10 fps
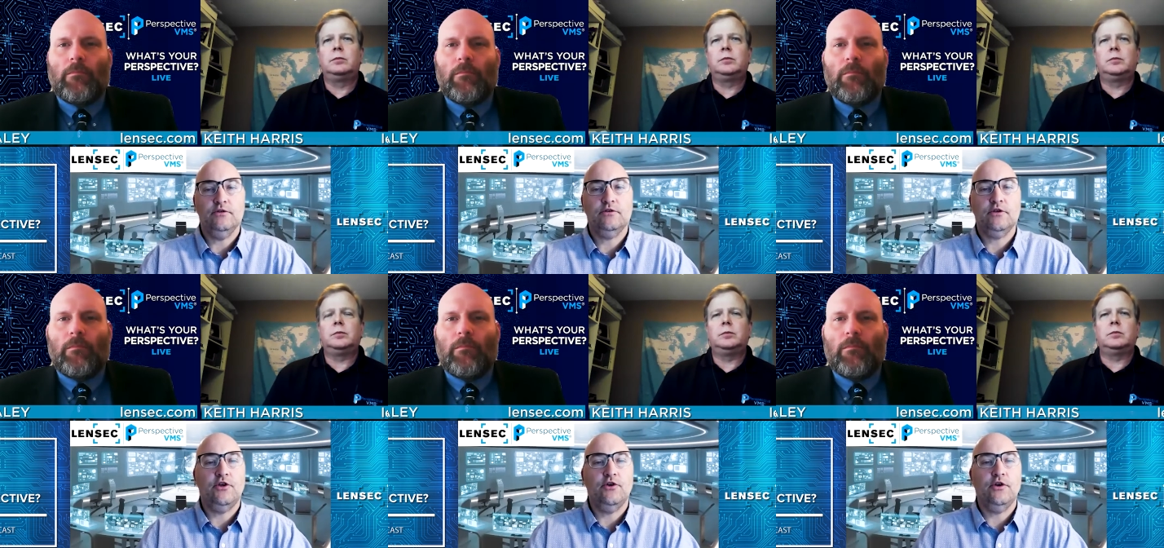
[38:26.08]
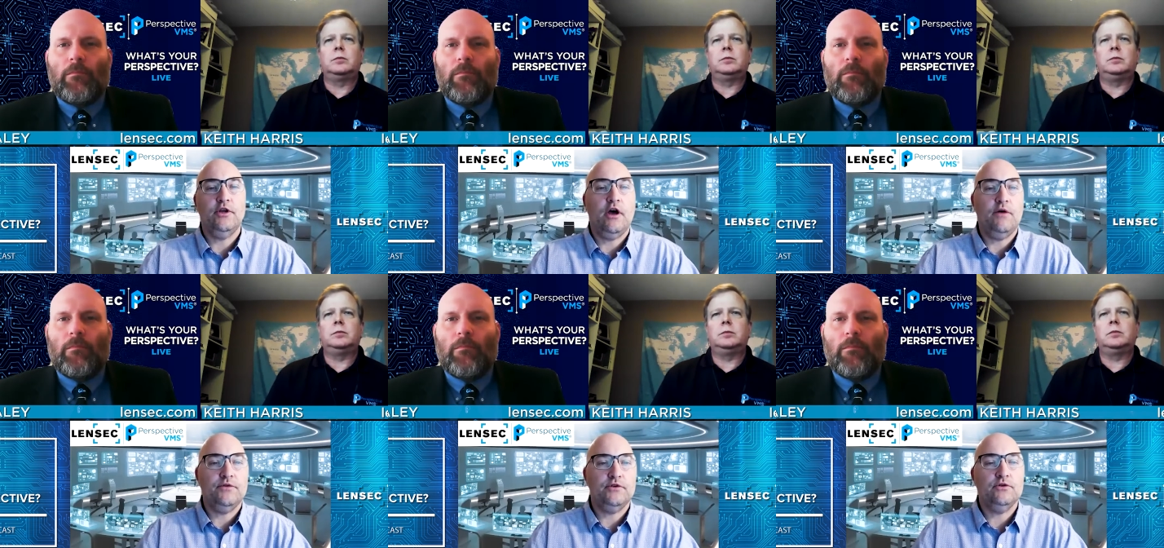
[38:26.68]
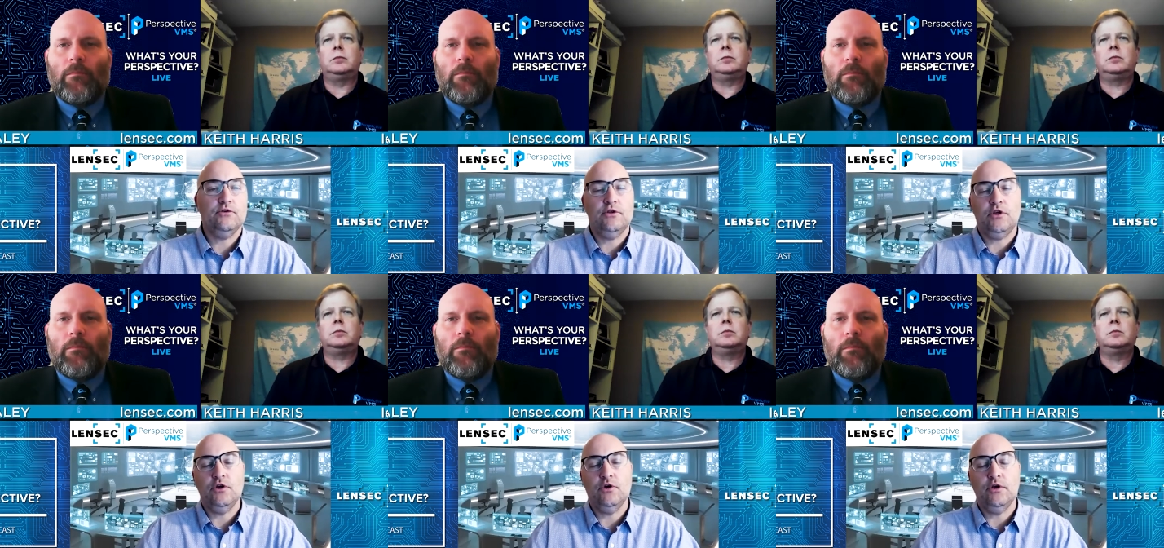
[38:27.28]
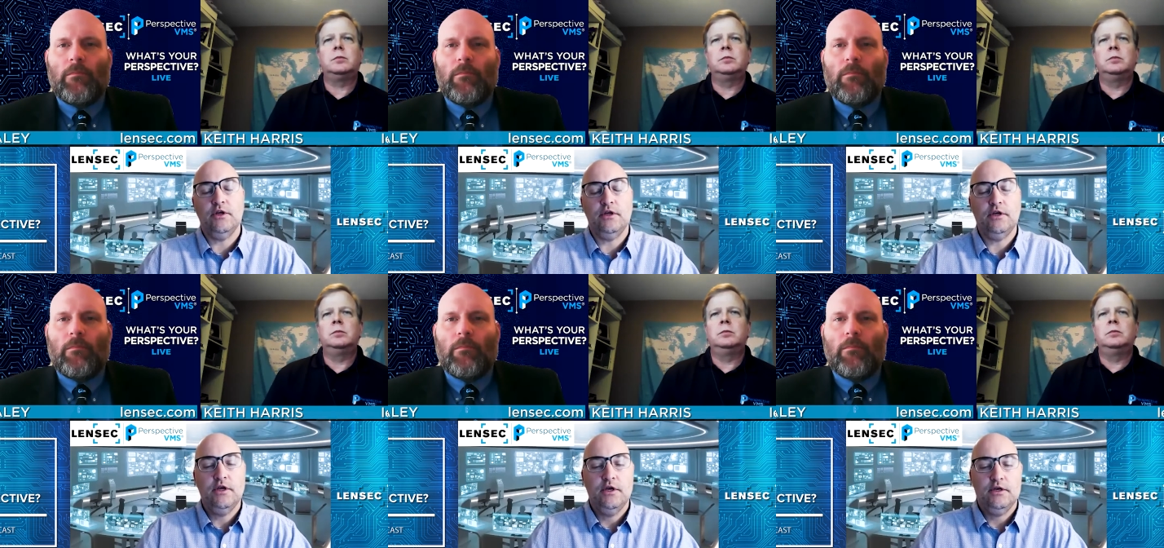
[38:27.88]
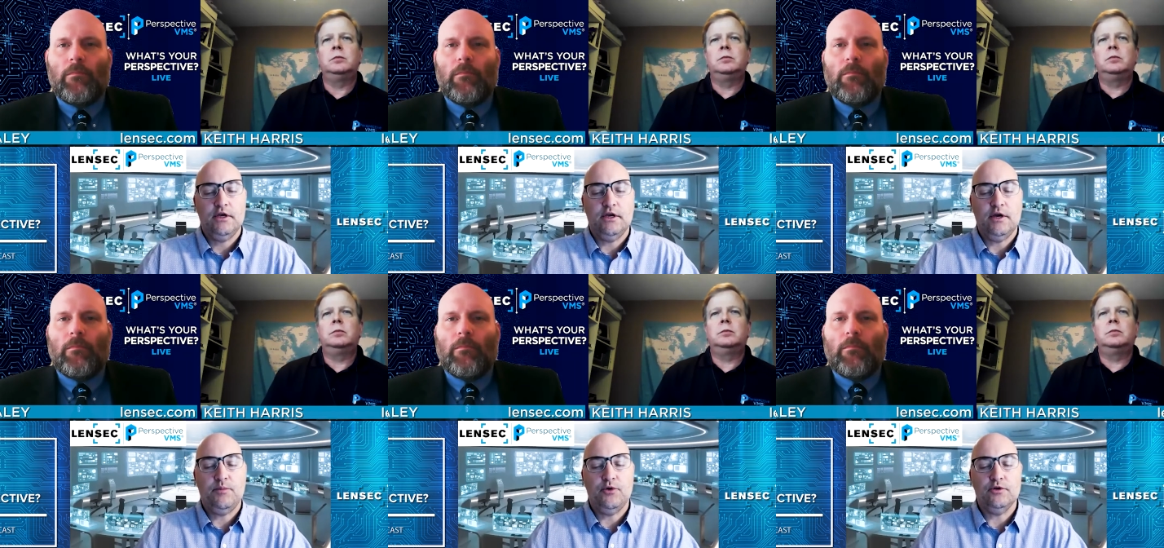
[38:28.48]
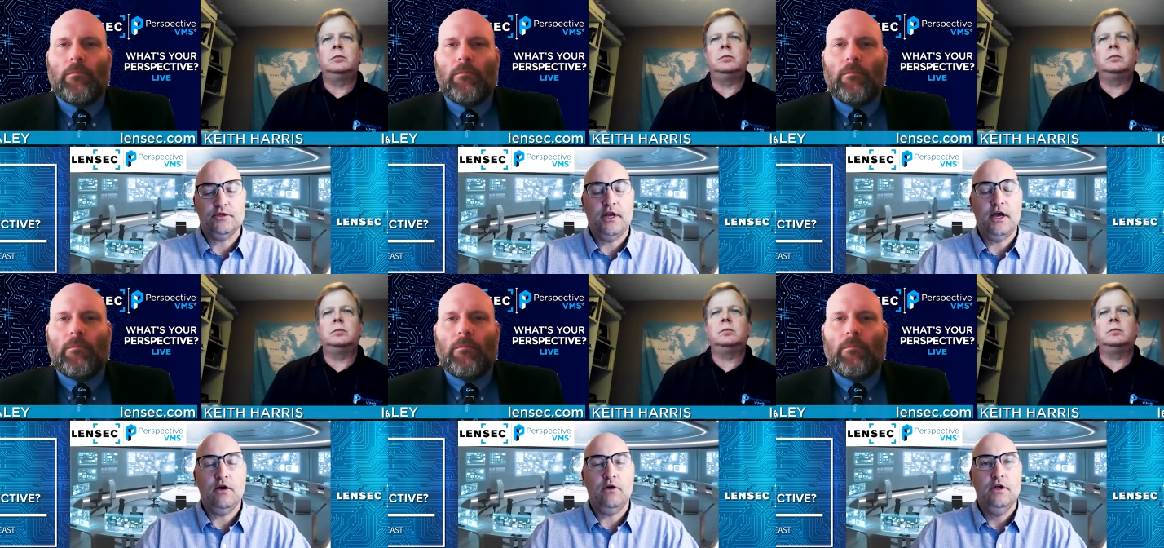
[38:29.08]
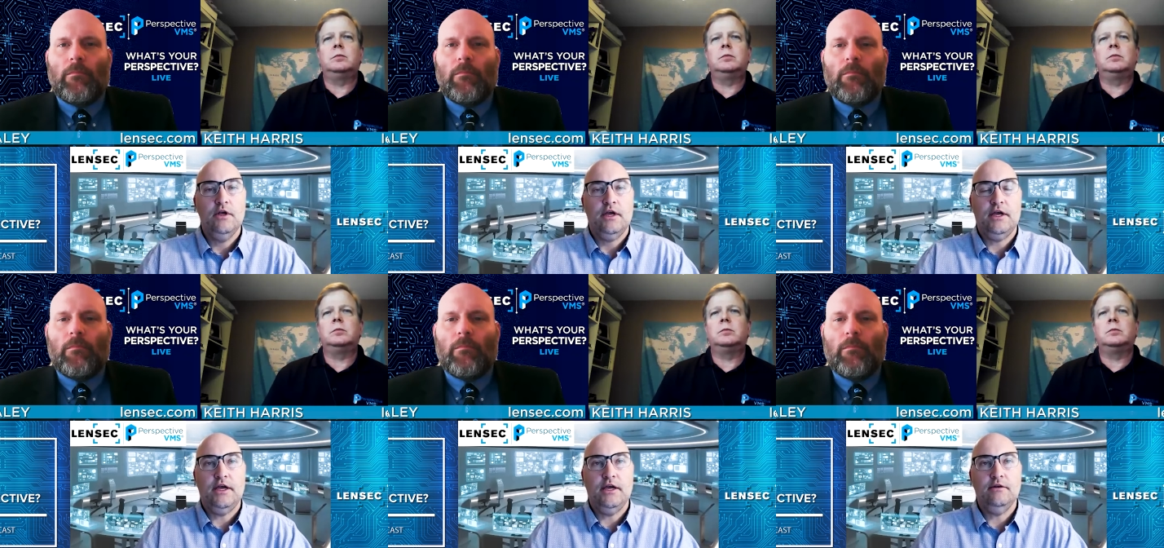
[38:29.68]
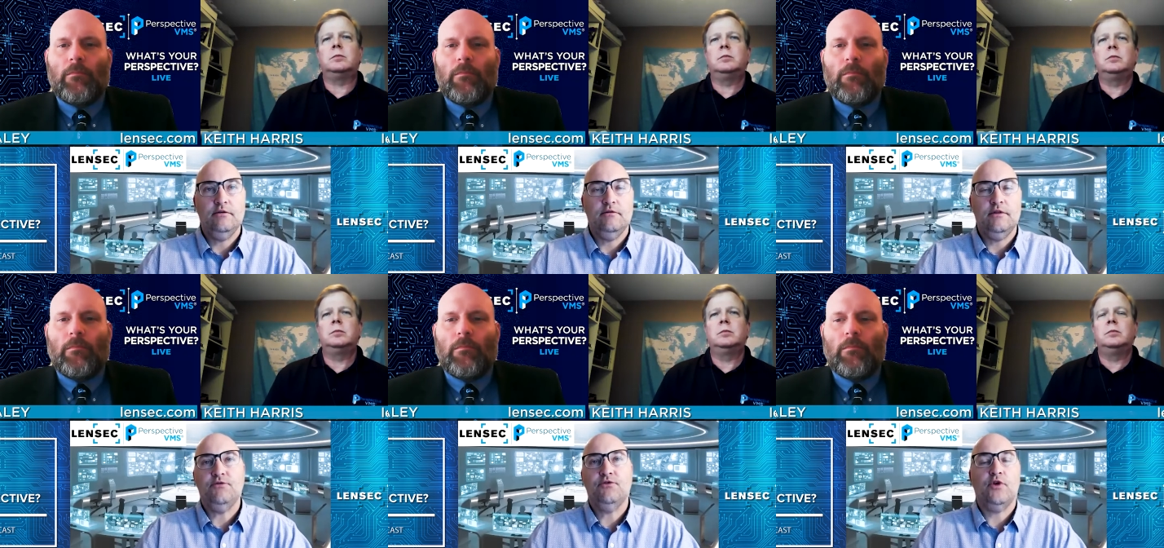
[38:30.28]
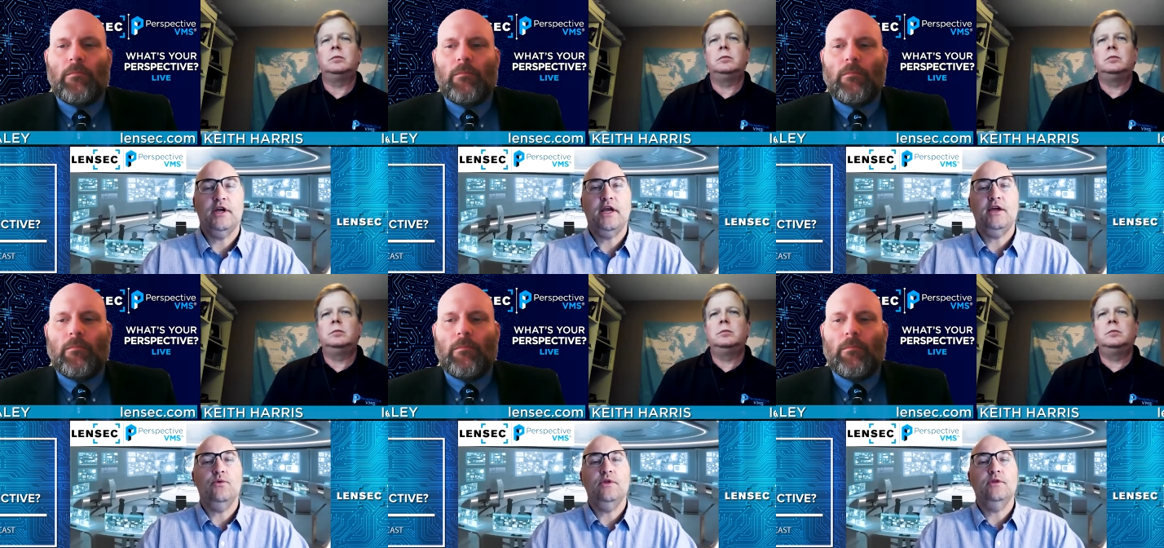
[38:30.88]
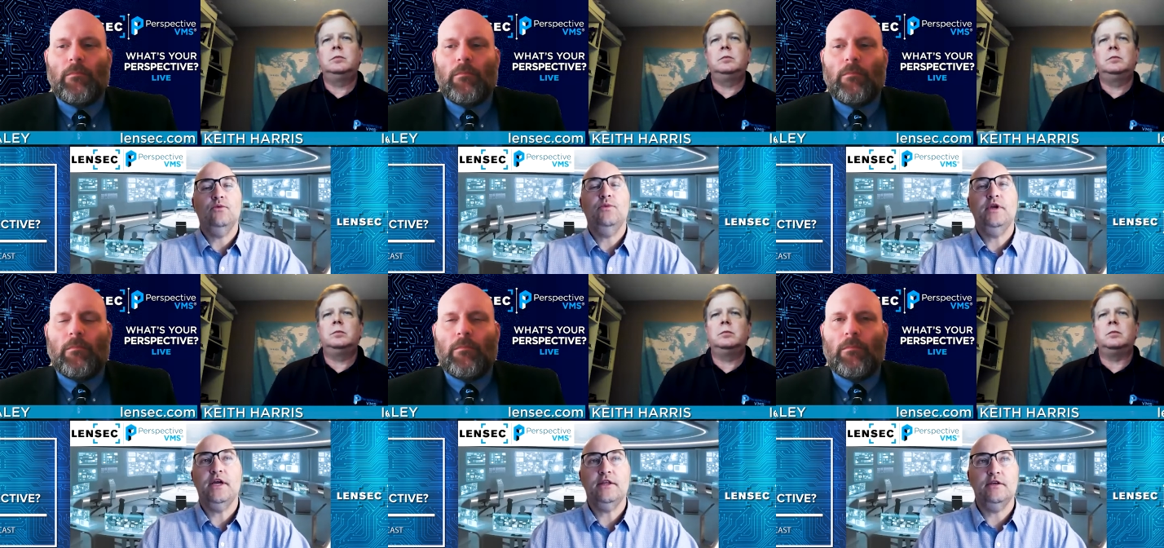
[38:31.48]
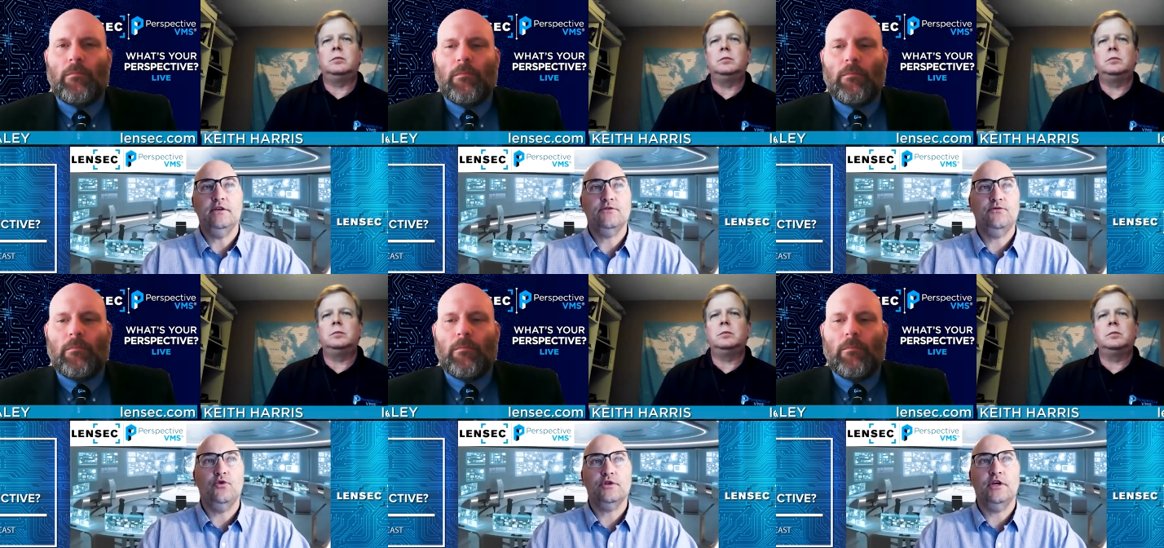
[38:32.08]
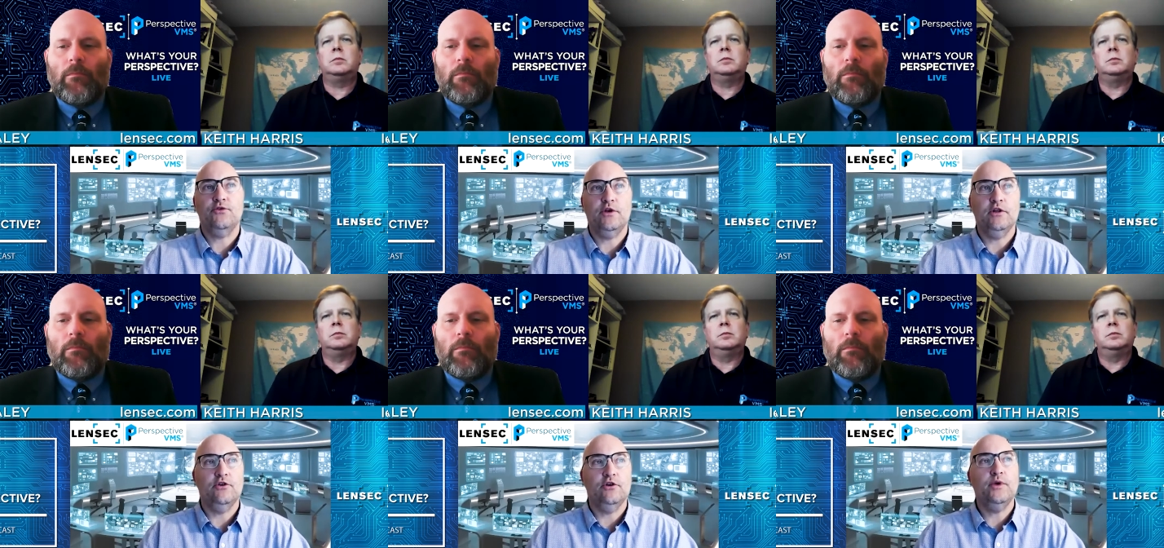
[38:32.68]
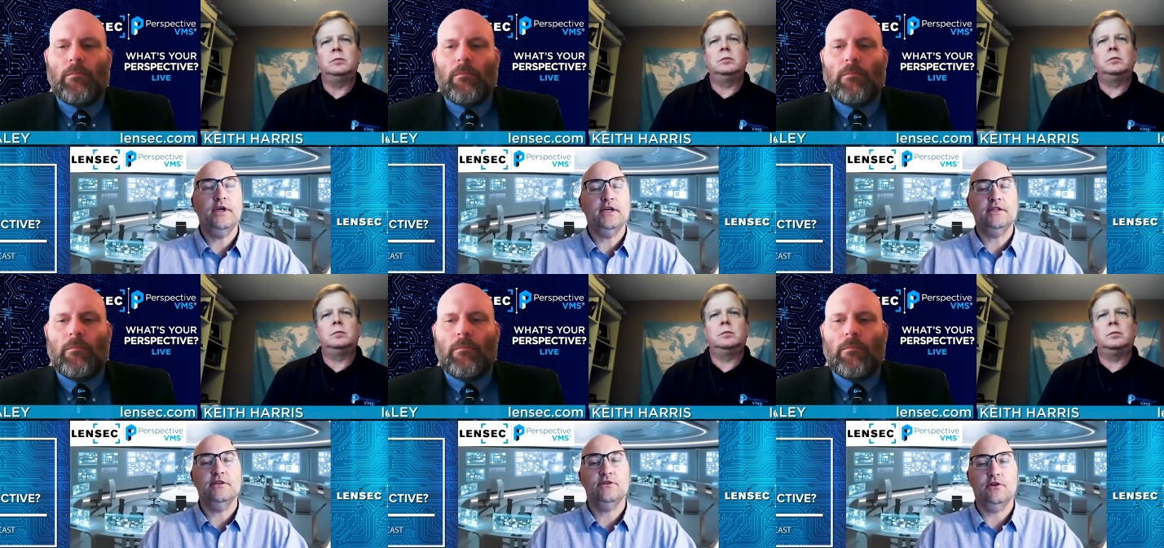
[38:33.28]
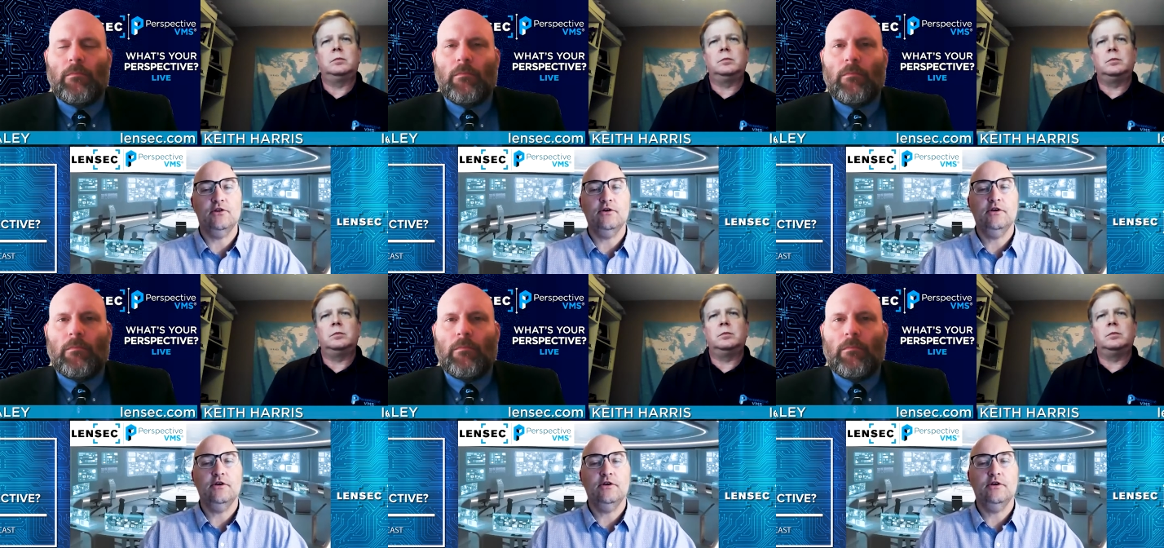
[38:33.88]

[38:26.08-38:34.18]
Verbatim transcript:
Speaker 1: security officers, security personnel, and they've trained, hey, when we get this forced entry alert or we get this alert,